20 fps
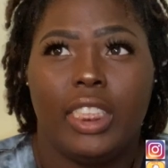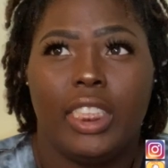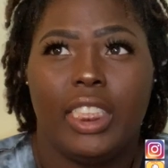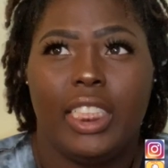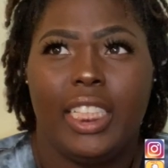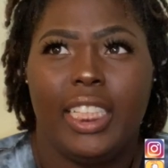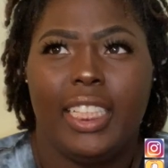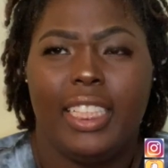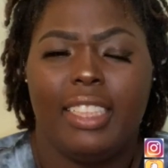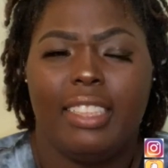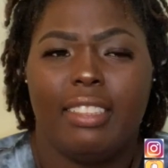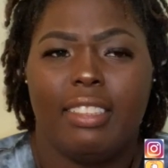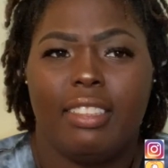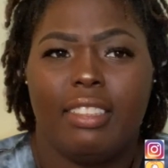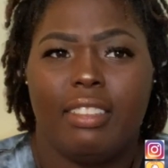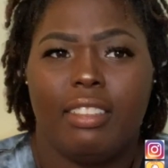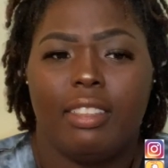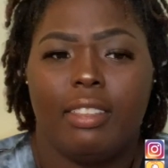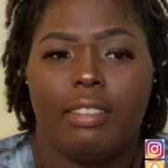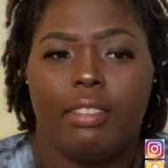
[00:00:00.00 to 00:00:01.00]

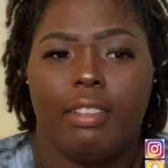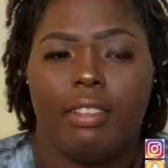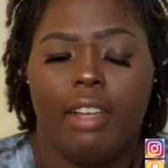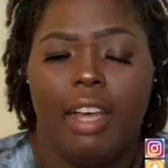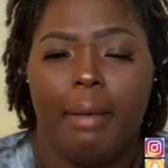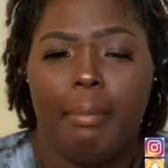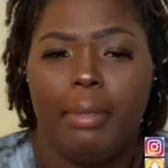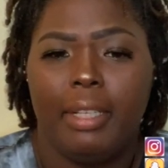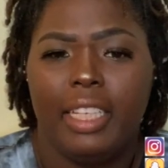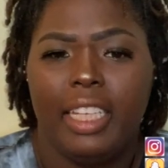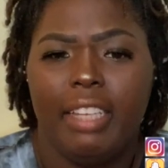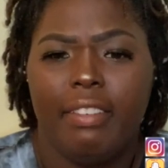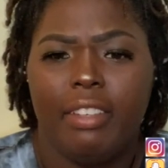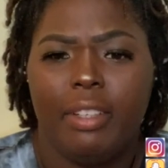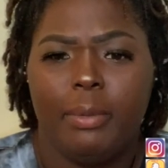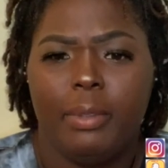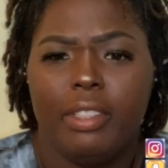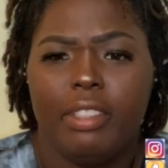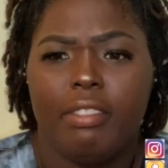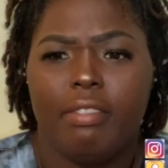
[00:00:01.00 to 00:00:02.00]
since, I believe it
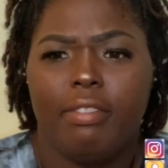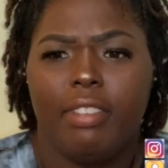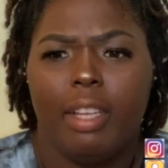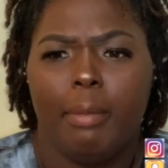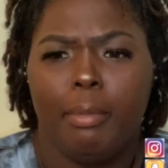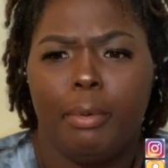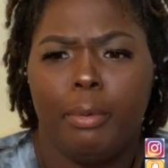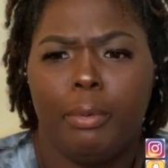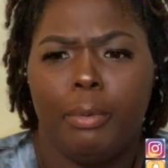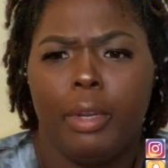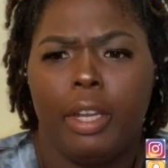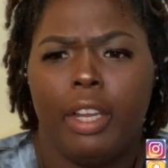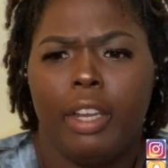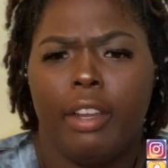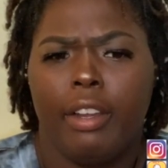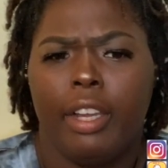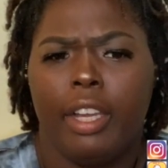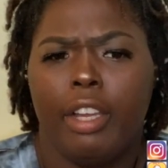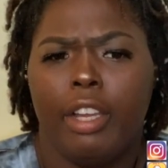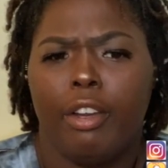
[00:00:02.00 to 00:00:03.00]
was
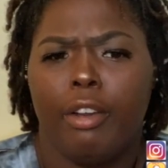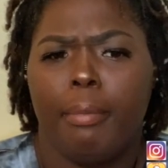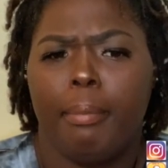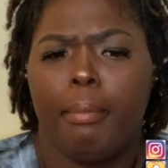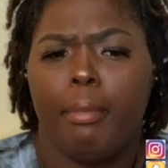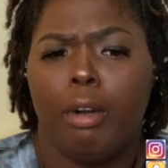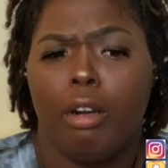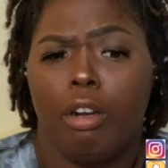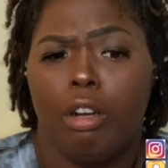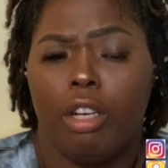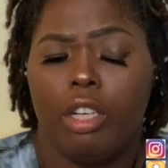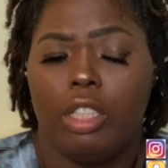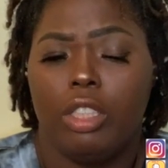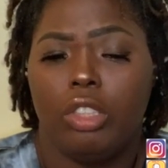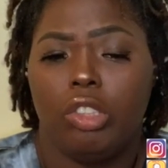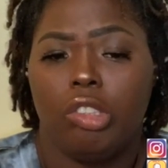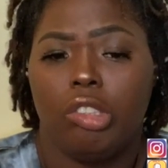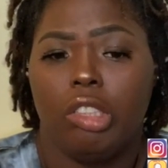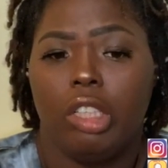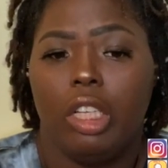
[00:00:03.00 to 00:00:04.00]
February or
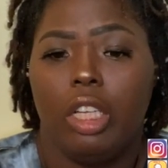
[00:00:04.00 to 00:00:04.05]
March,